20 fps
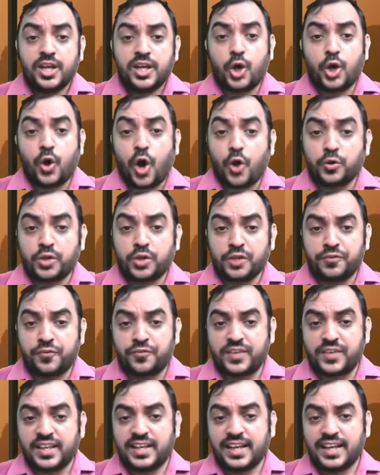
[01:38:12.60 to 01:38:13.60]
Now out of
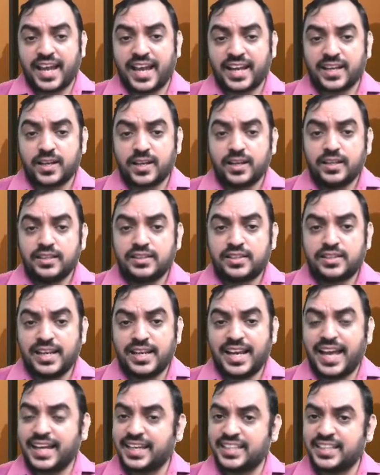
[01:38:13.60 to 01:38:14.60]
15 lakh,
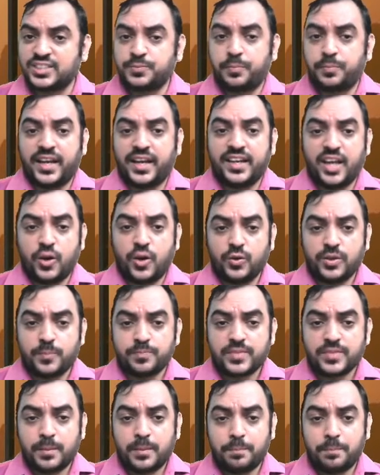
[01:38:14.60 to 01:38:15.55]
3 lakh is paid out,